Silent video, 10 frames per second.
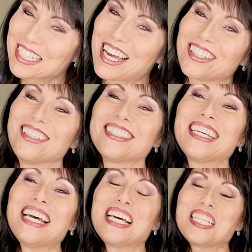channel.
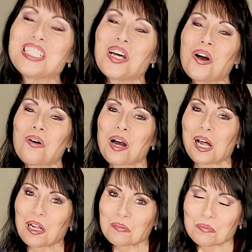So
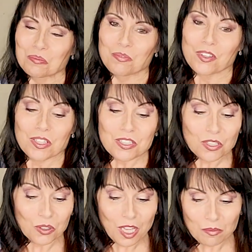um,
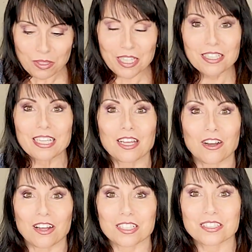so let me get
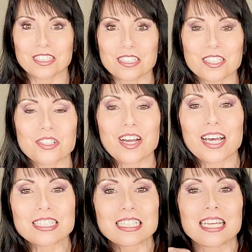on to this
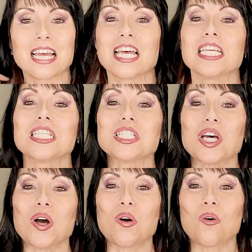dress.
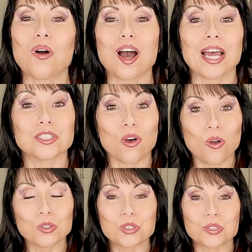So I
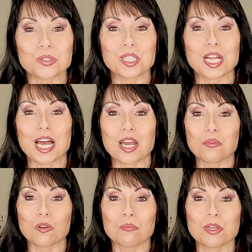told you that I
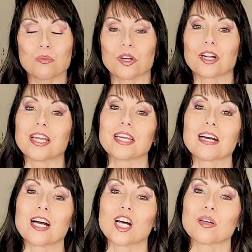will be
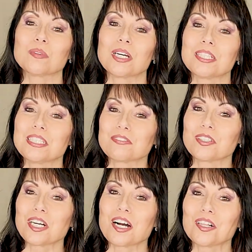wearing um, a
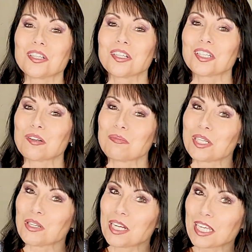different color and I'll
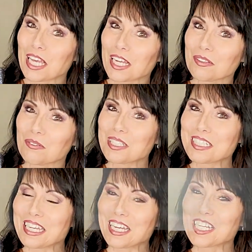put it again, once
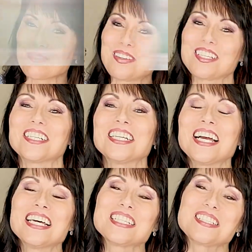again up here
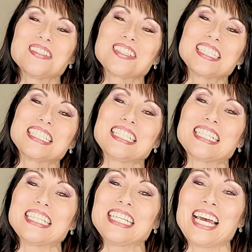so you can
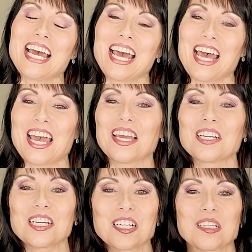see
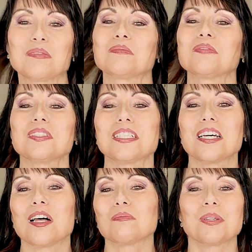and um,
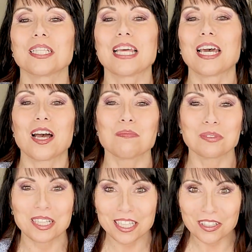I'll pick that
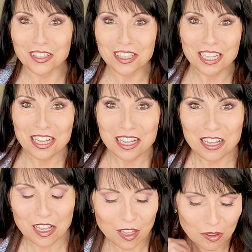up later.
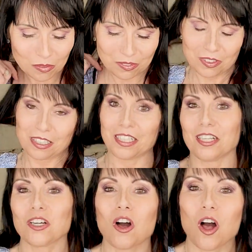Um, I
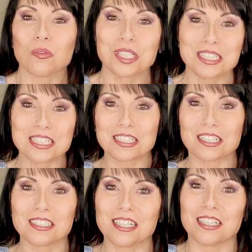get a call when it's
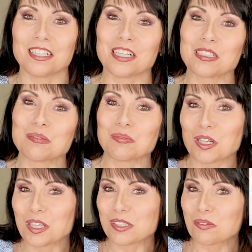done, and, um,
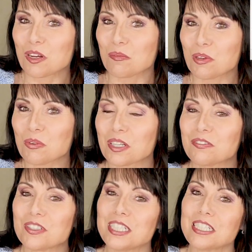and, that's what I'll be wearing
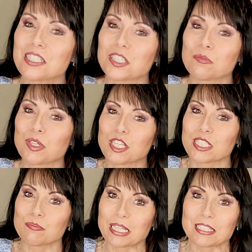for Easter. But
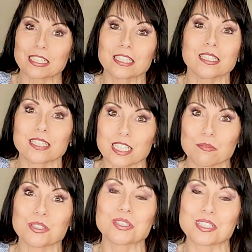it's basically the
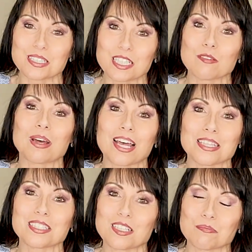same shoes, the same
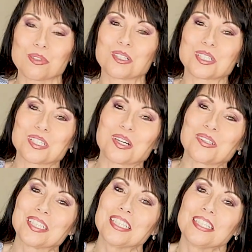hat, the same purse.
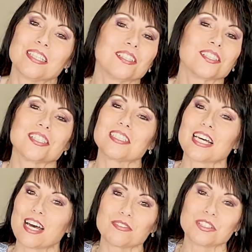So you'll just
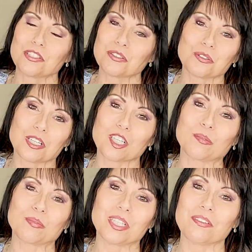have to
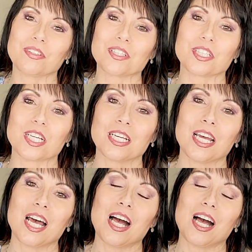um, envision it
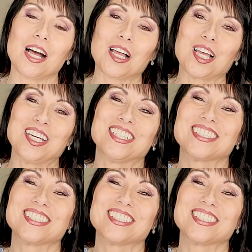uh,